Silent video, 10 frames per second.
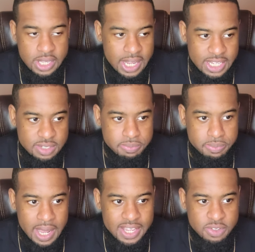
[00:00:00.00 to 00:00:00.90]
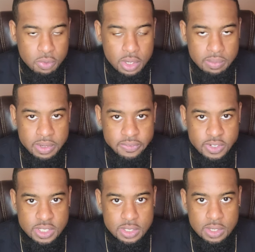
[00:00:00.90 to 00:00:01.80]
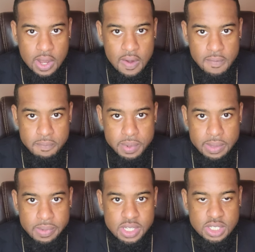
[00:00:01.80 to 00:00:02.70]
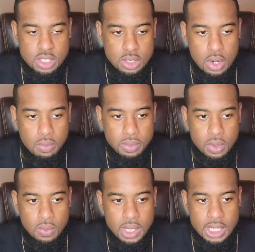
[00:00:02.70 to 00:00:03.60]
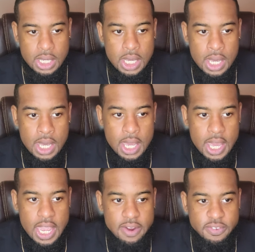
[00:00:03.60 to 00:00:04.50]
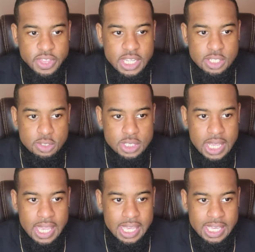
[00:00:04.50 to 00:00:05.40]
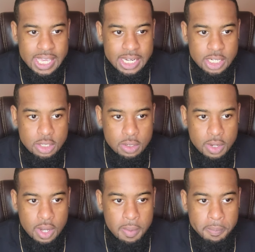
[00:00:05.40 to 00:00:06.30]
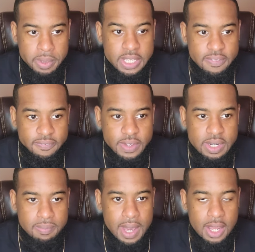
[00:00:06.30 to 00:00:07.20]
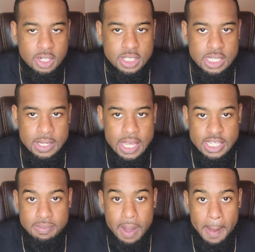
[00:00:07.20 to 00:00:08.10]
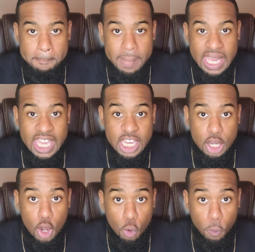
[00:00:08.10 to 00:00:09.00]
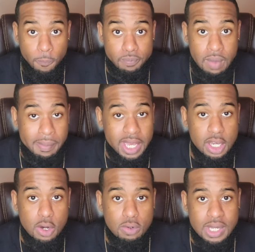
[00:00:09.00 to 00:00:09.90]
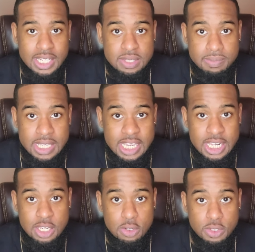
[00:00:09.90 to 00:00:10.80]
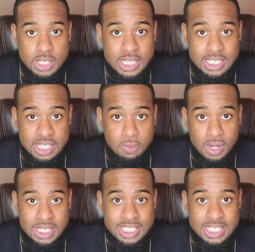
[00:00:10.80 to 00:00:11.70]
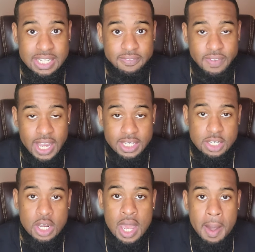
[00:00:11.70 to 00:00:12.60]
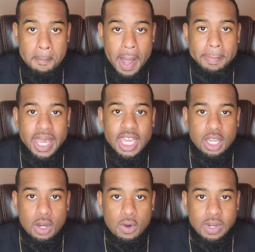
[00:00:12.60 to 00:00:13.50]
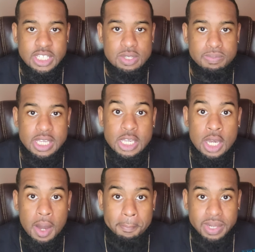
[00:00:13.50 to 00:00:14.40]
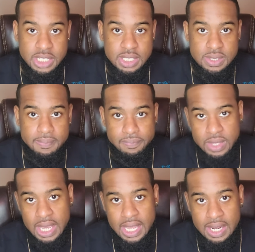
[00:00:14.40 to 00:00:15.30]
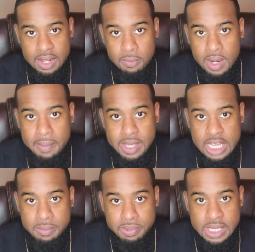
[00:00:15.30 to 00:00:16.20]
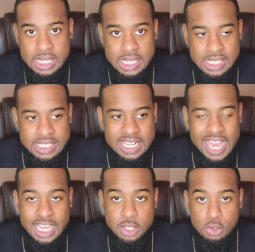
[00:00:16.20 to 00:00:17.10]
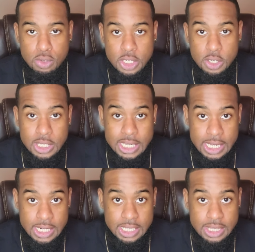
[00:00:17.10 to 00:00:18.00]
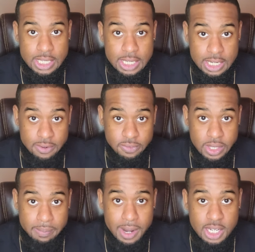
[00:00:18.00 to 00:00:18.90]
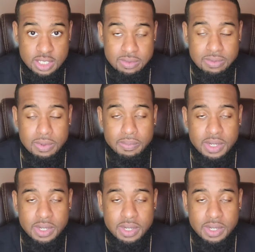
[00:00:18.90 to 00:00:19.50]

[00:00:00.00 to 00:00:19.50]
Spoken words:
And that's one of the benefits of pretty much, you know, doing everything to stay in complete fit manner. See, that's my main goal. My main goal not to be any of those things in one distinct factor. My main goal is to be complete. And what I mean complete is that I can do literally anything and everything possible.